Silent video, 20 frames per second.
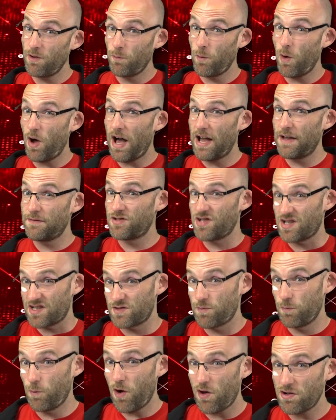on what I've
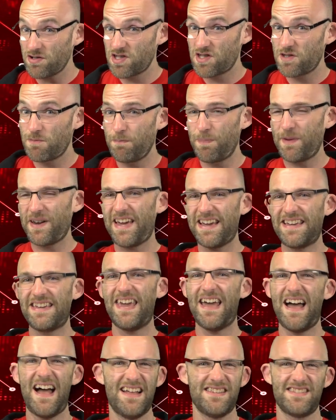just watched, but I
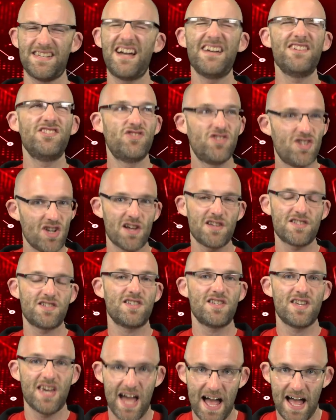can't, I
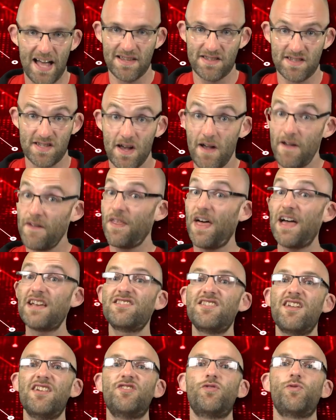just can't.
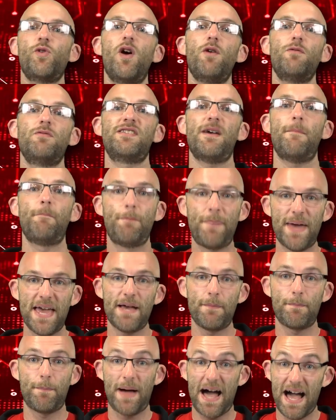Last night's Raw was a
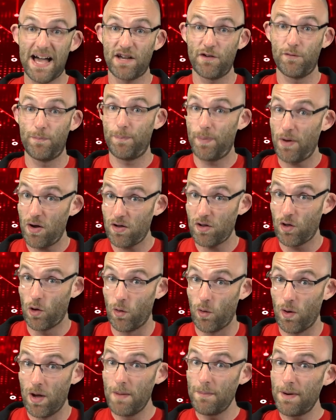big bag of
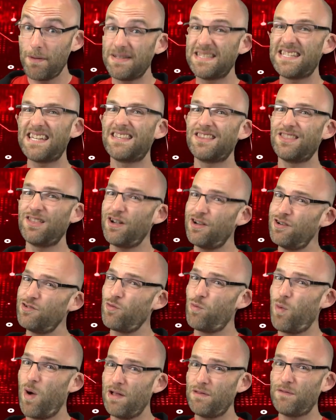bolo, but we did
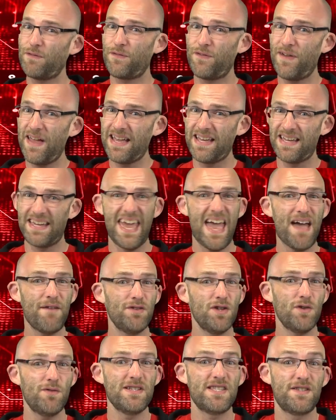learn one thing.
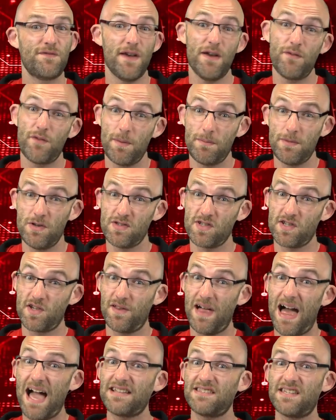Kevin Owens' favourite
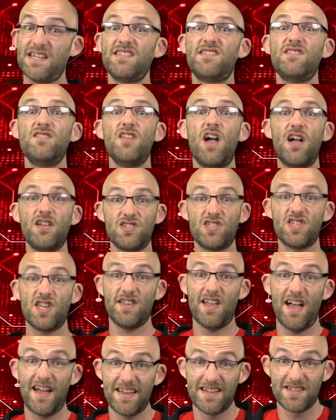musical act is not
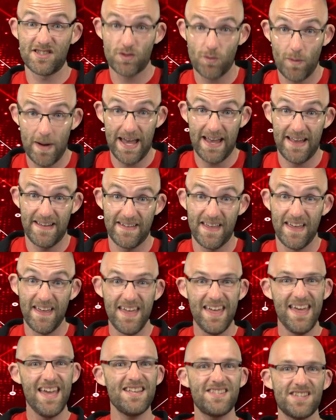Shania Twain,
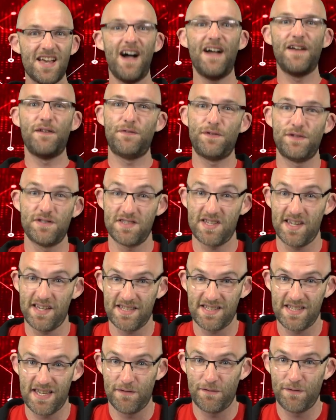it's Eiffel
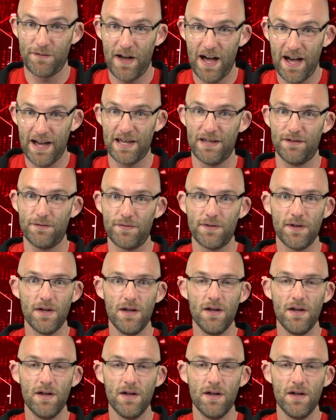65.